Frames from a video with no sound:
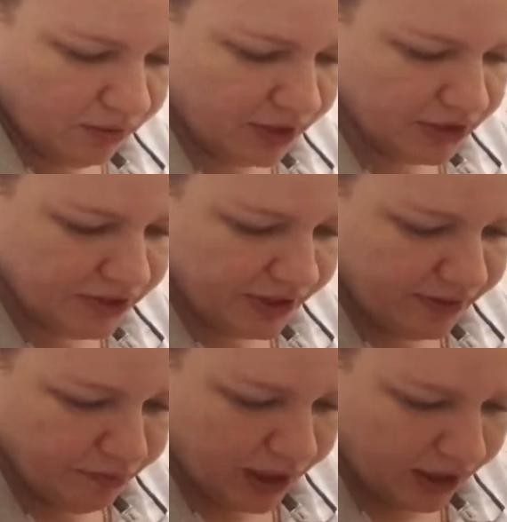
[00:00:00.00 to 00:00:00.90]
going to take the
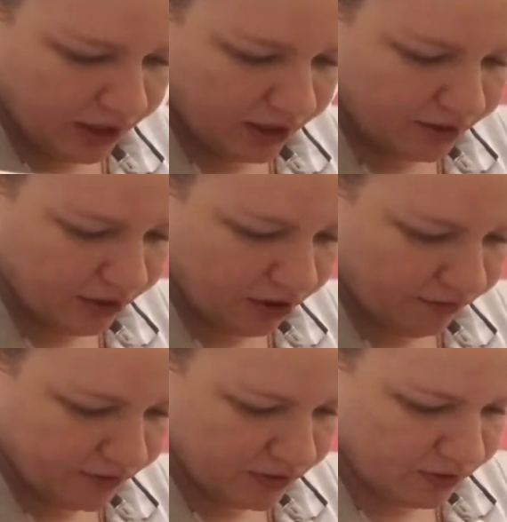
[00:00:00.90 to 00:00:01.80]
pan out of the
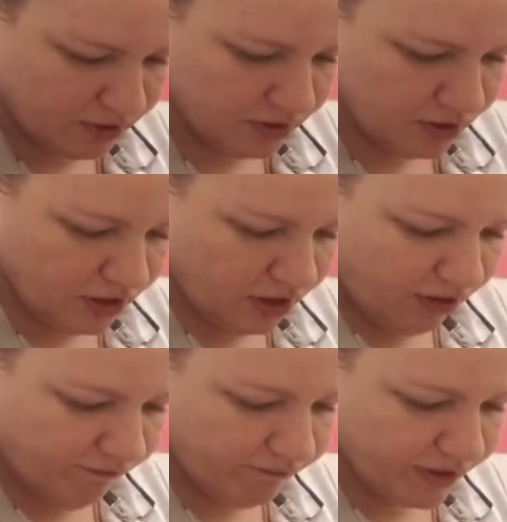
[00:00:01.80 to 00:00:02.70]
oven,
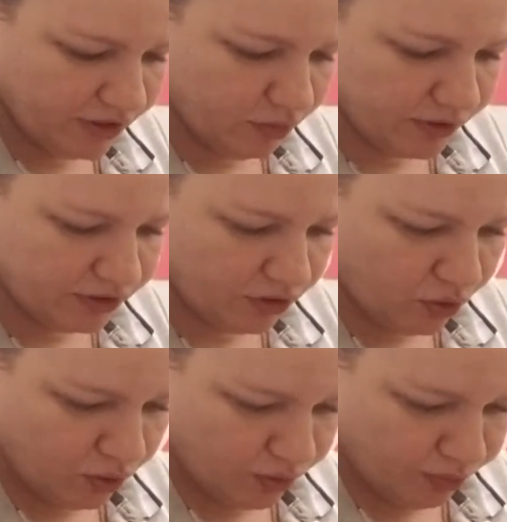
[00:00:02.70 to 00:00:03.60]
fill it with the
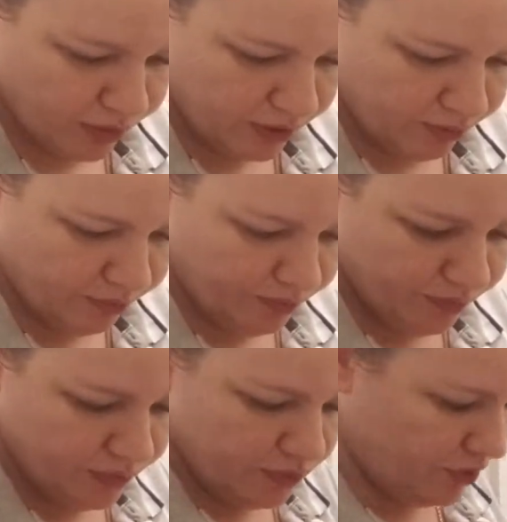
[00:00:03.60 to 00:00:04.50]
cornbread
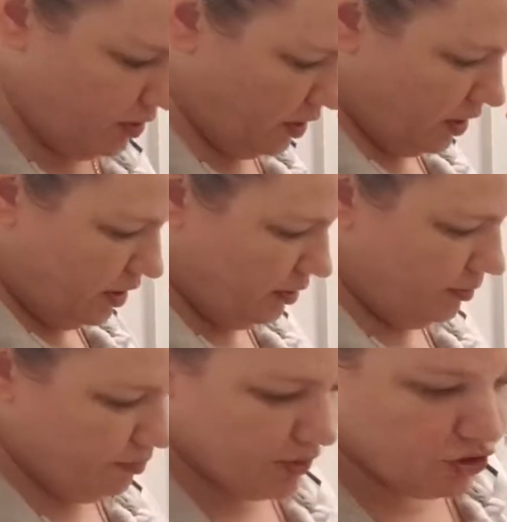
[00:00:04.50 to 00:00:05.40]

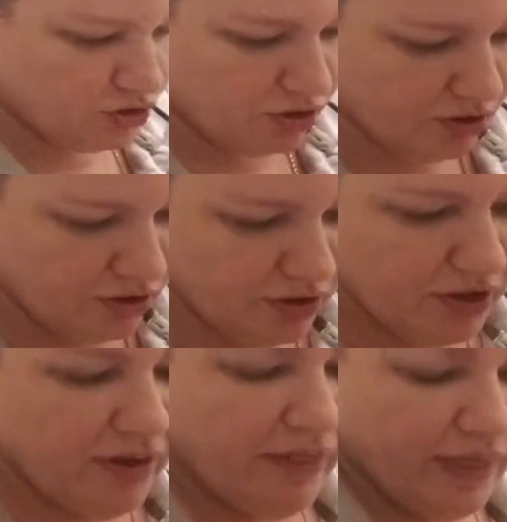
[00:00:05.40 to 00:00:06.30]
mixture,
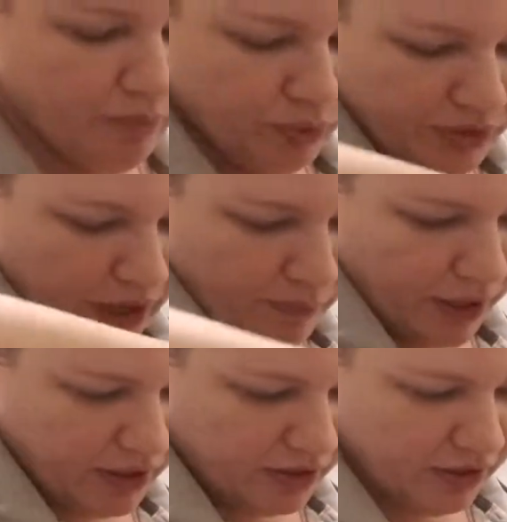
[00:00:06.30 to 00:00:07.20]
and put that
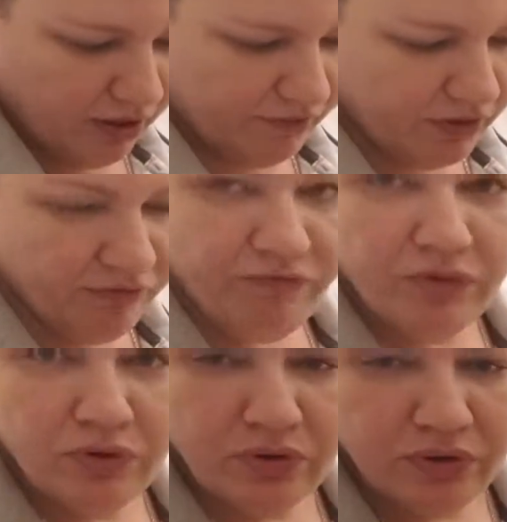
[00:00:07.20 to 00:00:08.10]
back in the oven
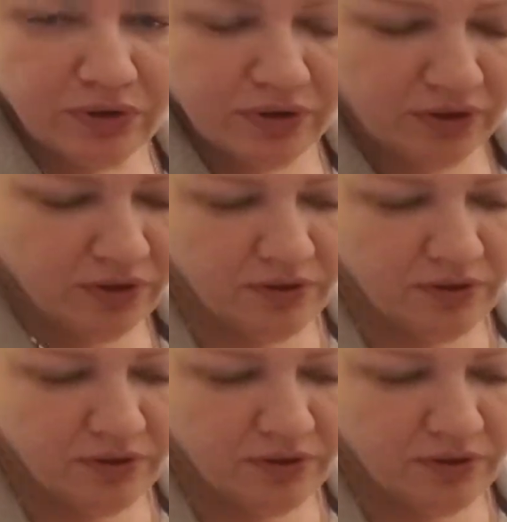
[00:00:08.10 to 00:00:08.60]
for,